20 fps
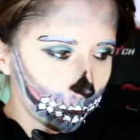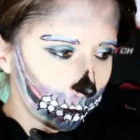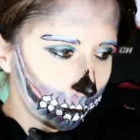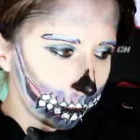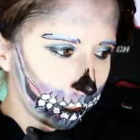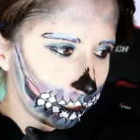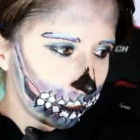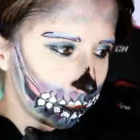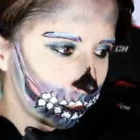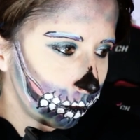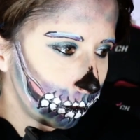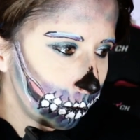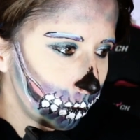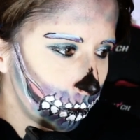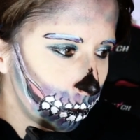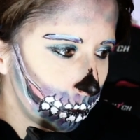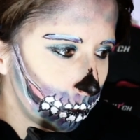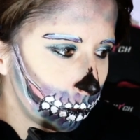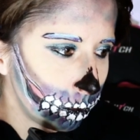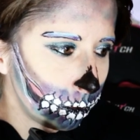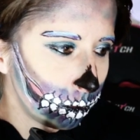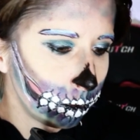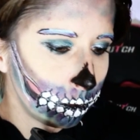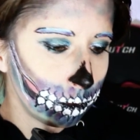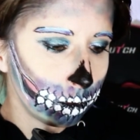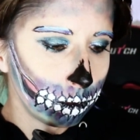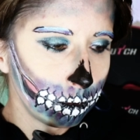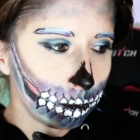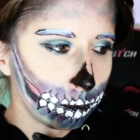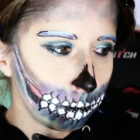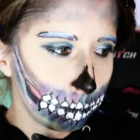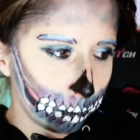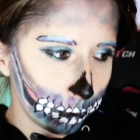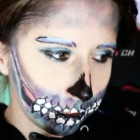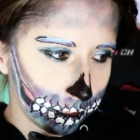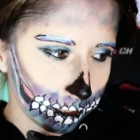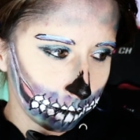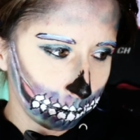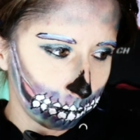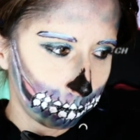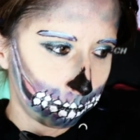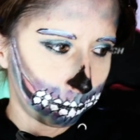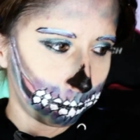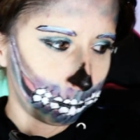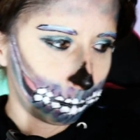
going to put some